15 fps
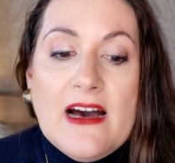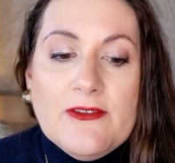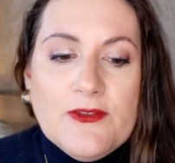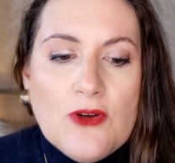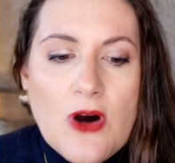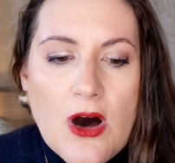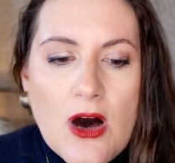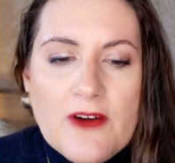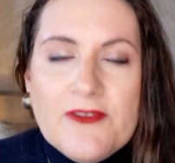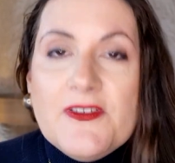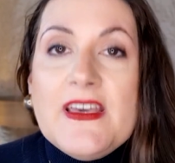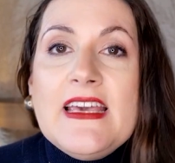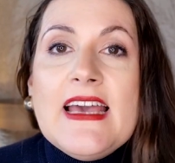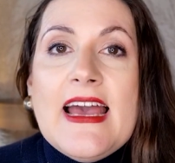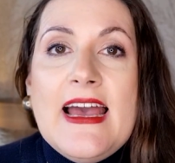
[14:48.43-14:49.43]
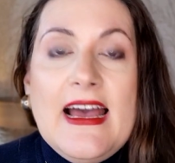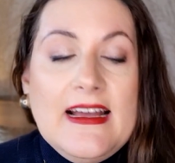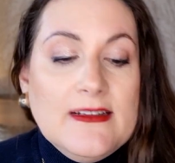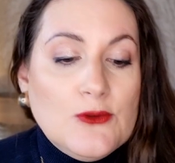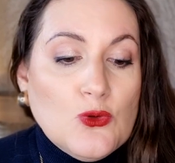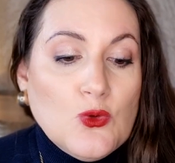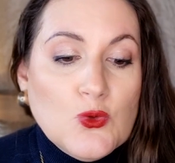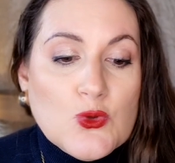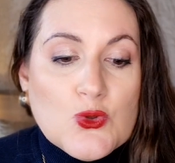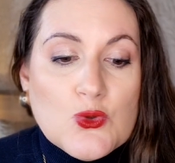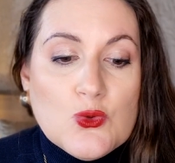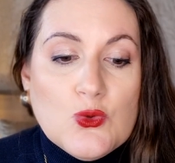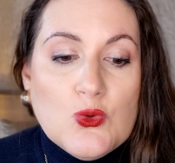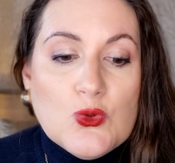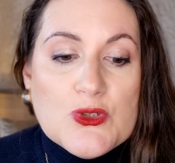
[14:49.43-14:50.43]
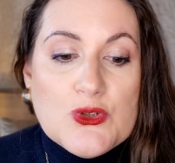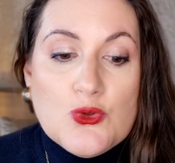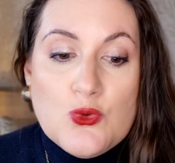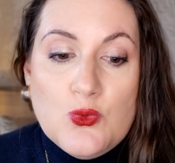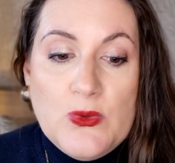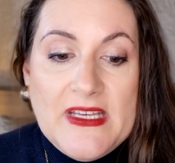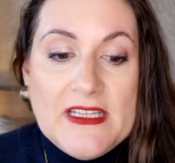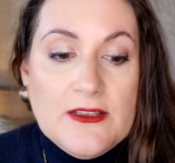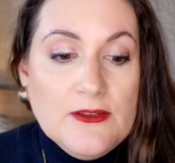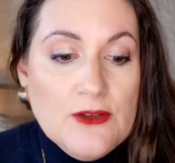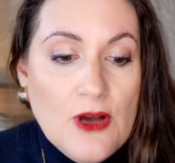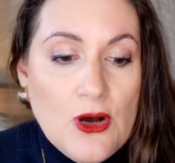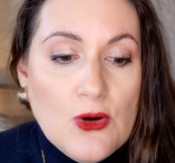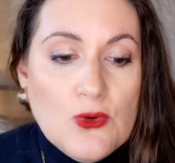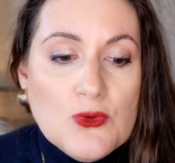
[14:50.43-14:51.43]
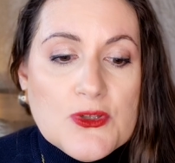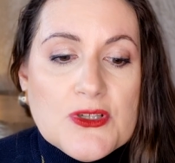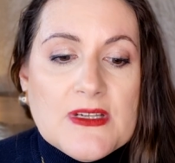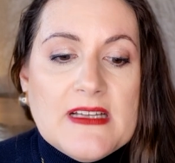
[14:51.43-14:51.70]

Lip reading: coffee and also sweet notes.